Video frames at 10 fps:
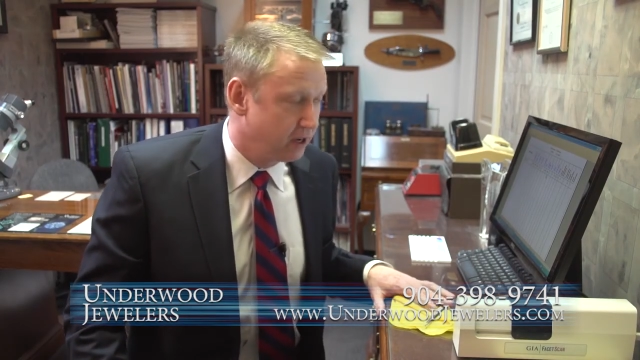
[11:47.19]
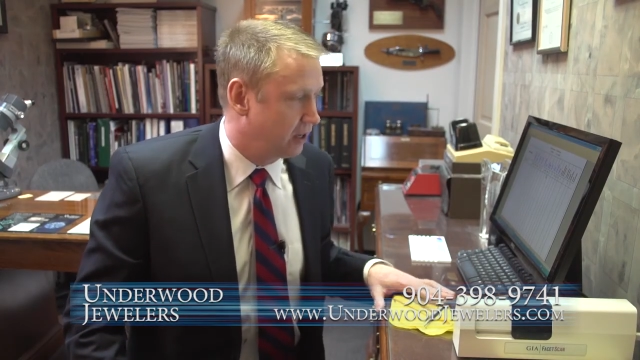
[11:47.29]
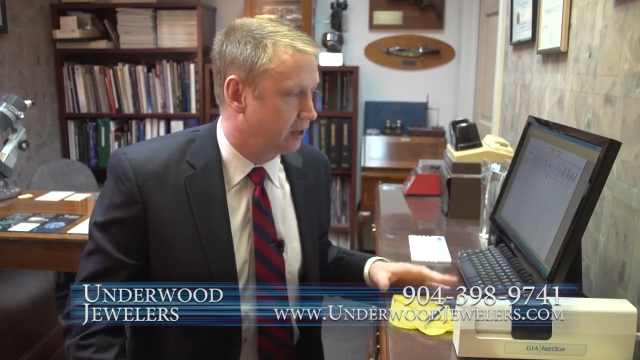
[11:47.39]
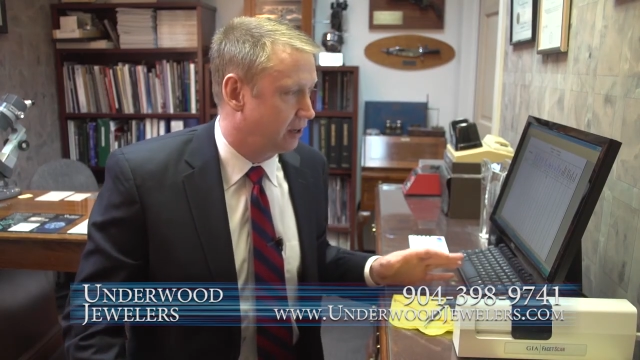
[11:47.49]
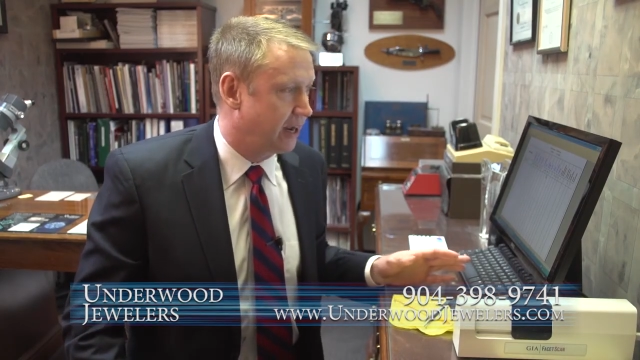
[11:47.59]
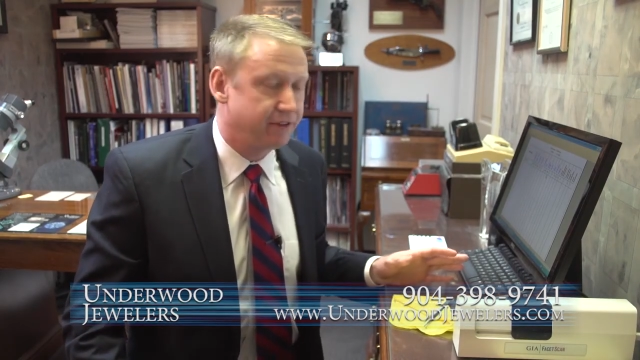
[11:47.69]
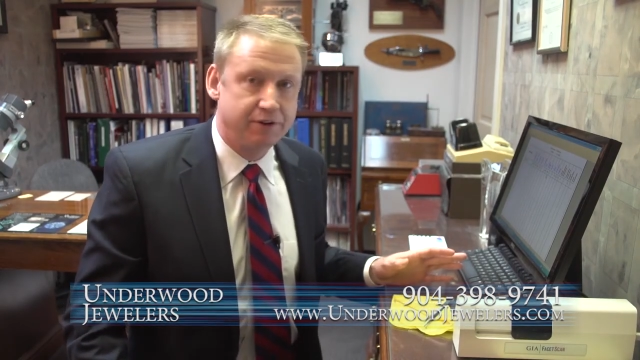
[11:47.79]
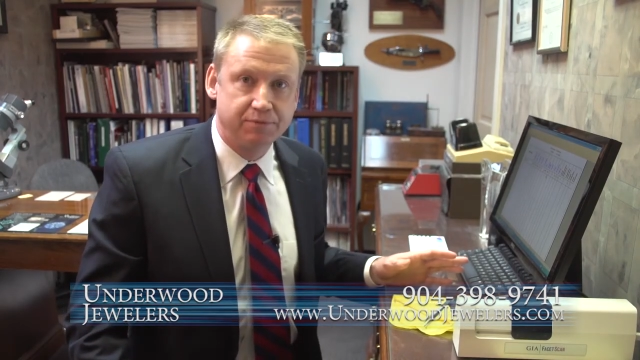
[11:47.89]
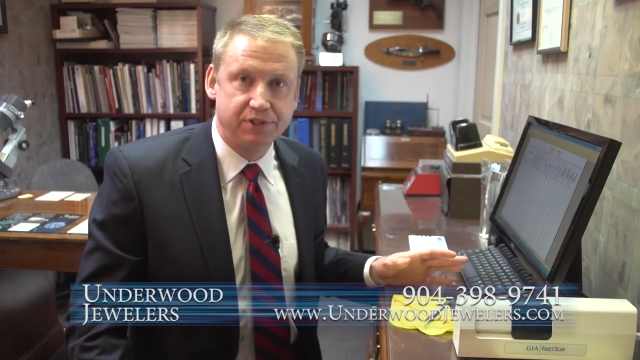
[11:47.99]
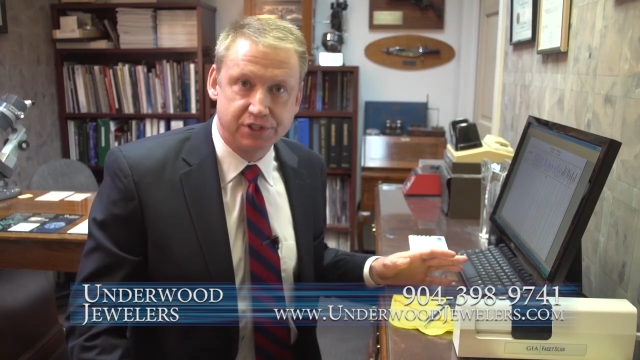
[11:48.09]
and allow
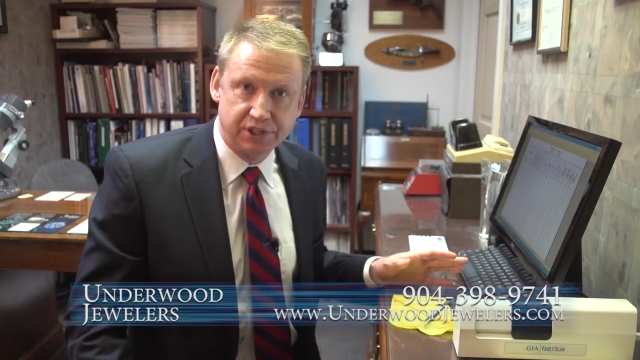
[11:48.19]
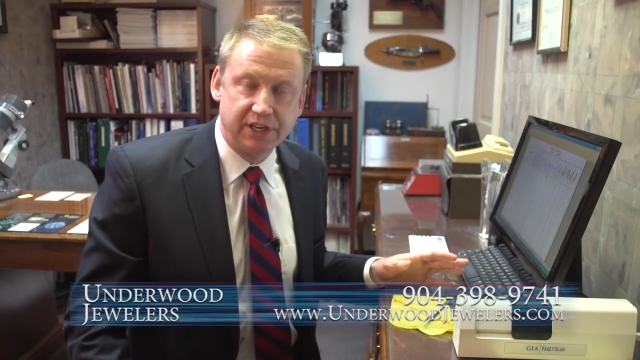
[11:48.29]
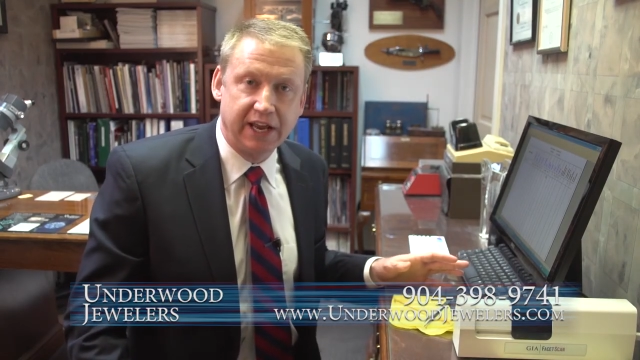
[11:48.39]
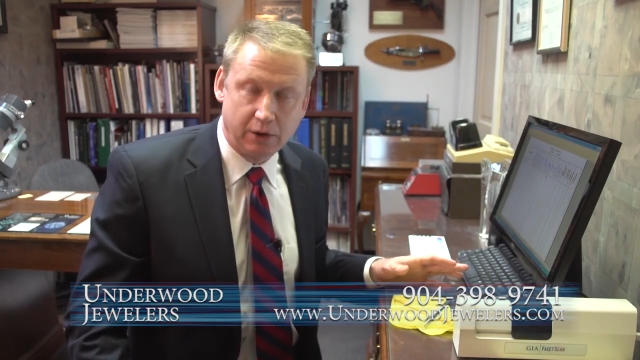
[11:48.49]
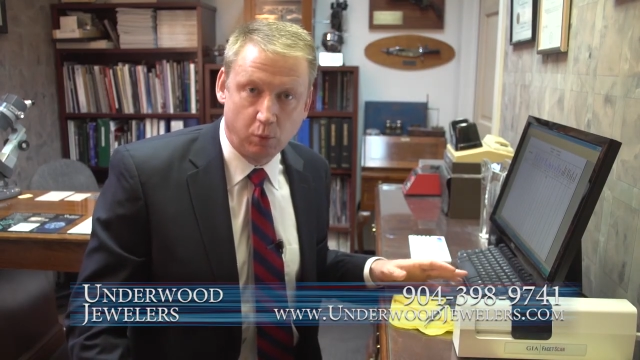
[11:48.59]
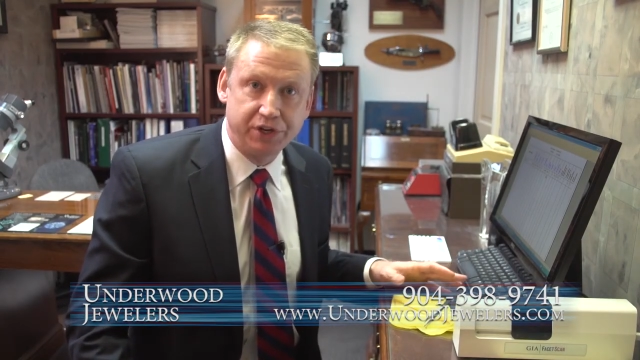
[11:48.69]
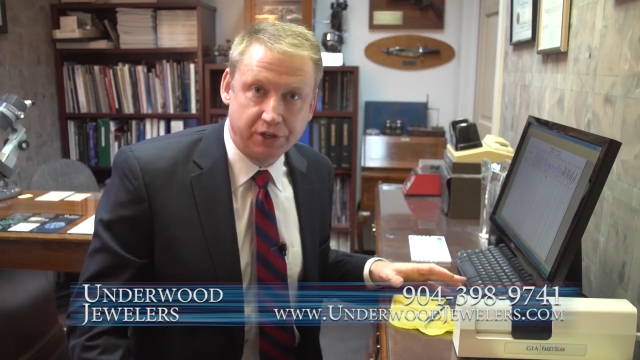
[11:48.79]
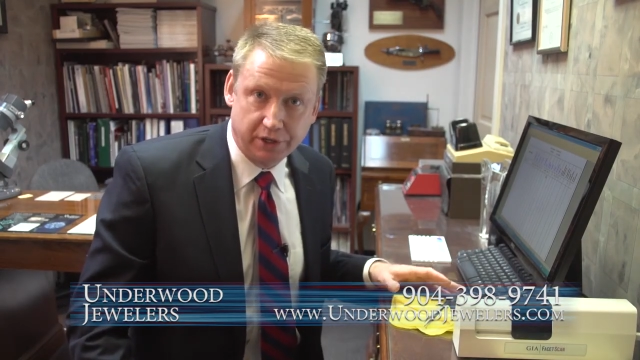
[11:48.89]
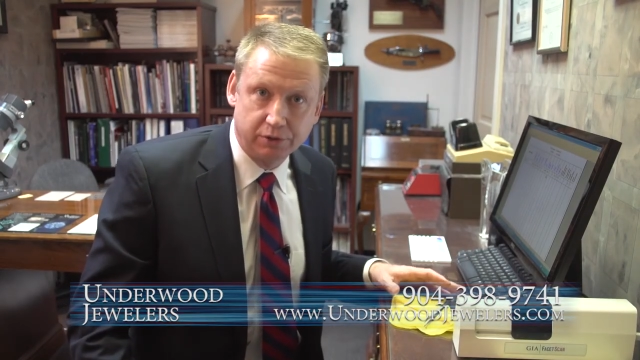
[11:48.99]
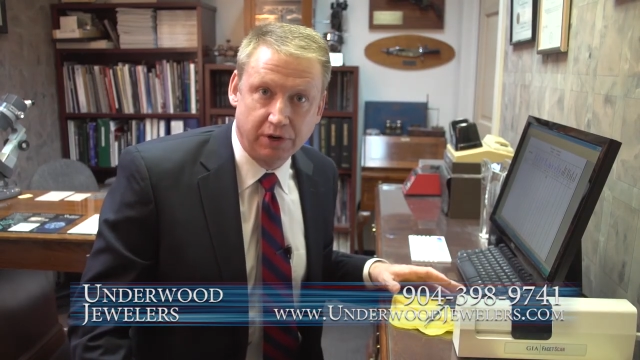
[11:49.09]
them to see how we
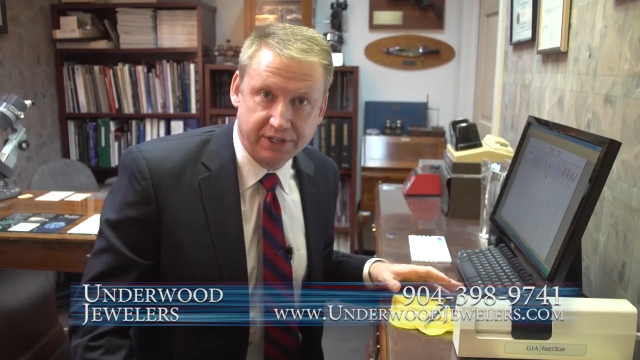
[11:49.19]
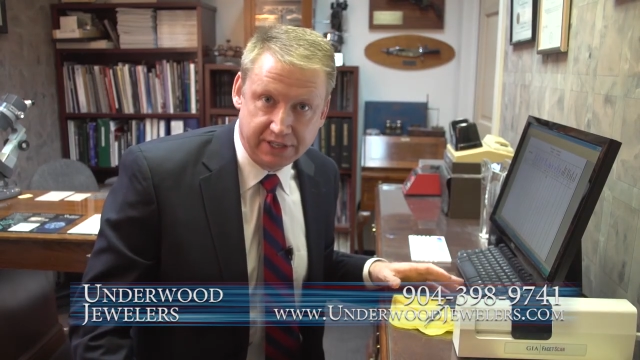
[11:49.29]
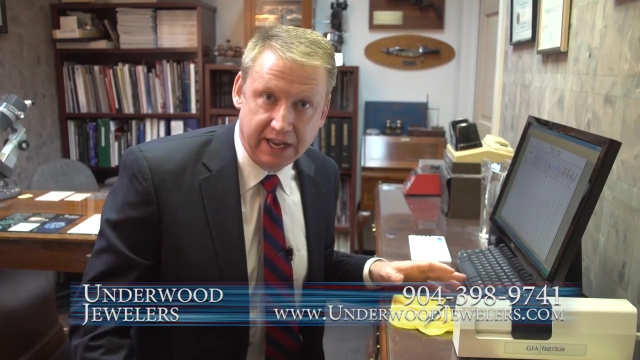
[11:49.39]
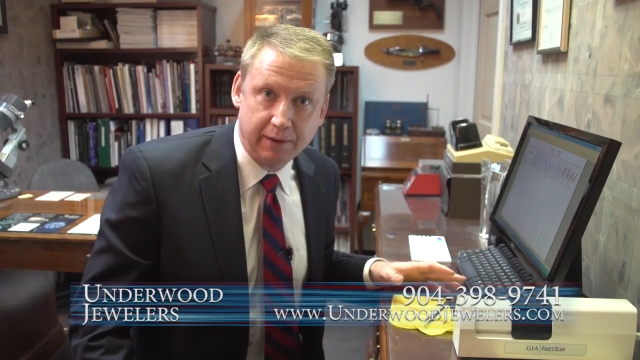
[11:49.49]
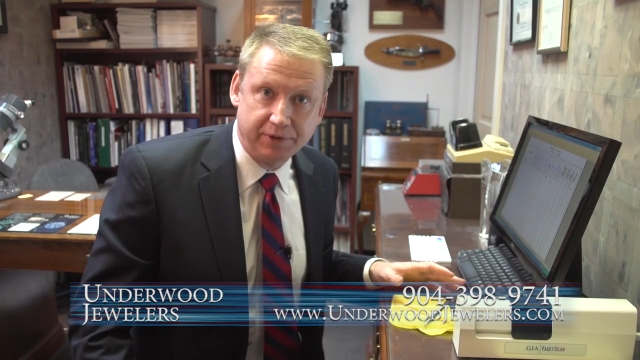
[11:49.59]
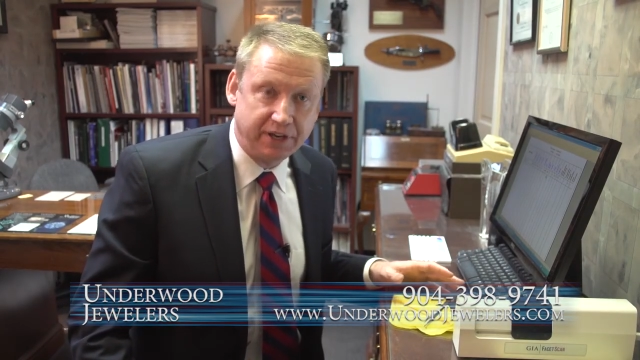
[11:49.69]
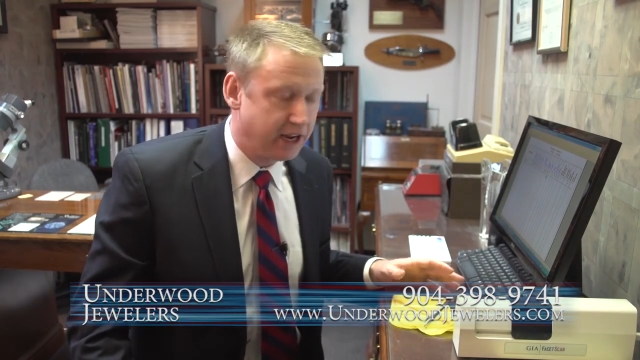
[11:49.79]
cut grade a diamond,